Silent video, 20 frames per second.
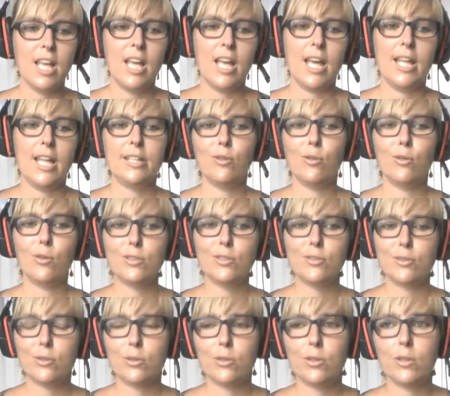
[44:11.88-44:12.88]
and
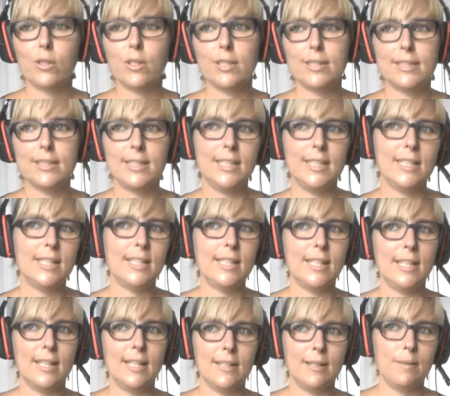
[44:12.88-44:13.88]
also
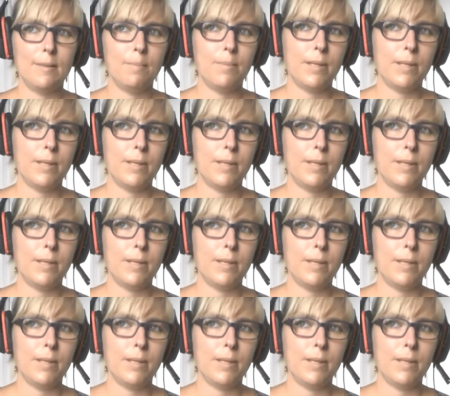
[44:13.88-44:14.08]
the uh,